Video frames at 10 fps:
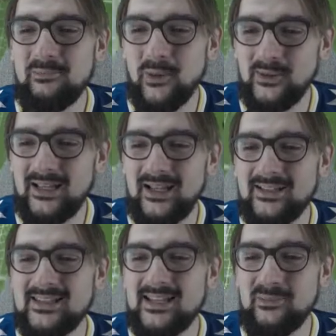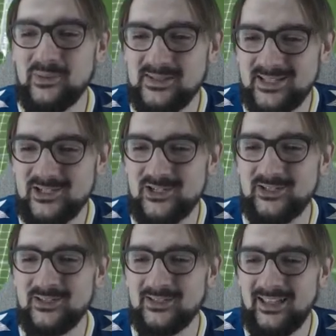putting us in a position
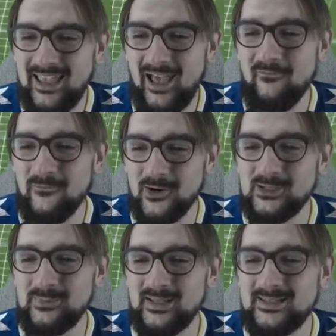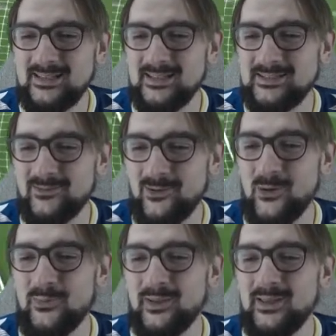to get first place in this
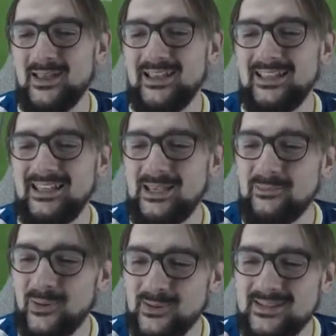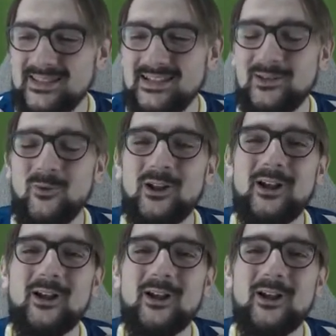group. He puts it in. What a